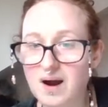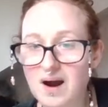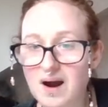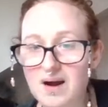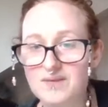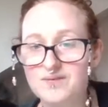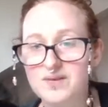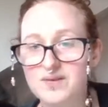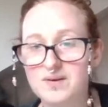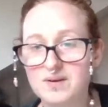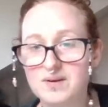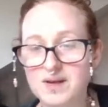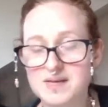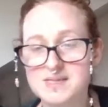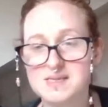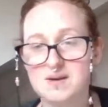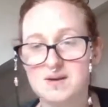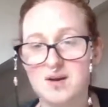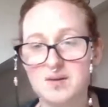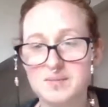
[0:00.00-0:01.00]
I feel like
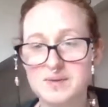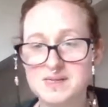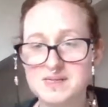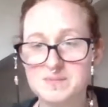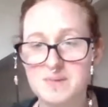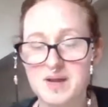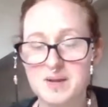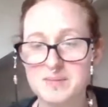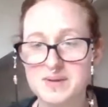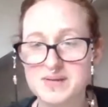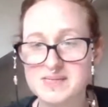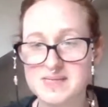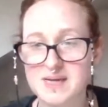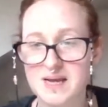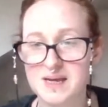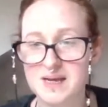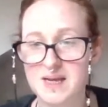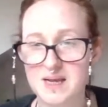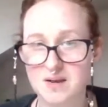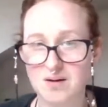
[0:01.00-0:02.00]
Simon's maybe
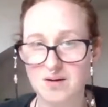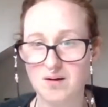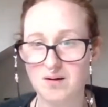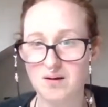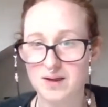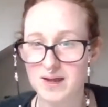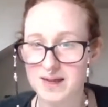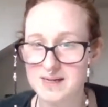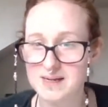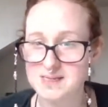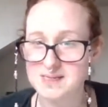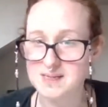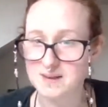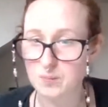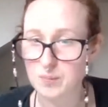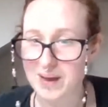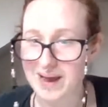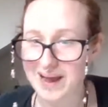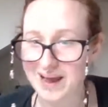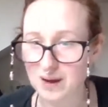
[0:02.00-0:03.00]
saying he can't get into the
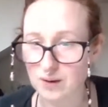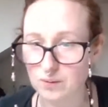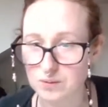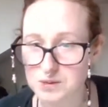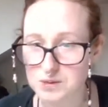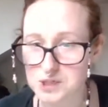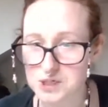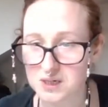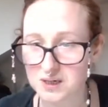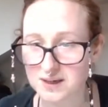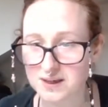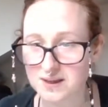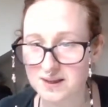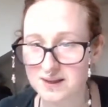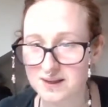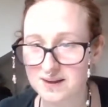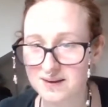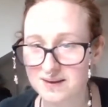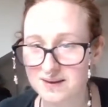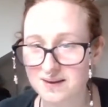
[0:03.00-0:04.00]
pouch.
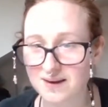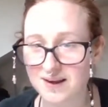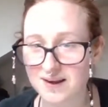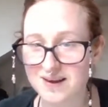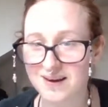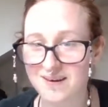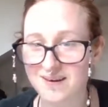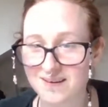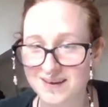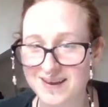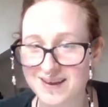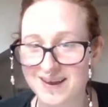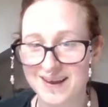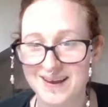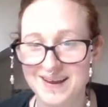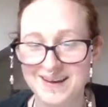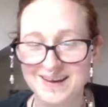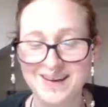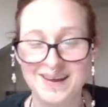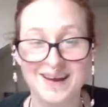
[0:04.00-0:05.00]
I can't get
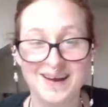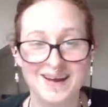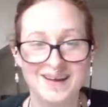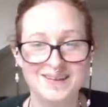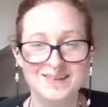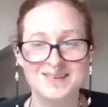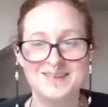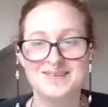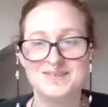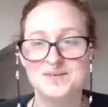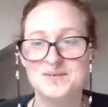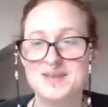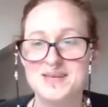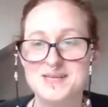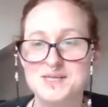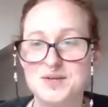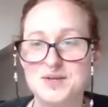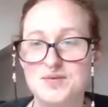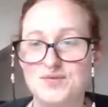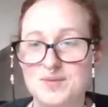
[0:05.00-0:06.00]
in. Yeah, there's all
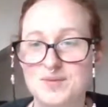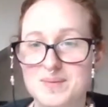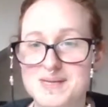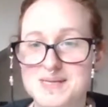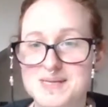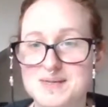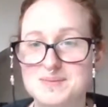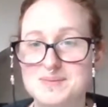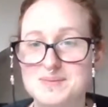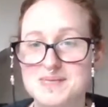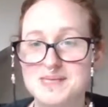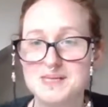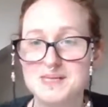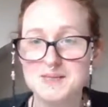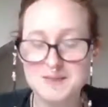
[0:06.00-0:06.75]
these euphemisms.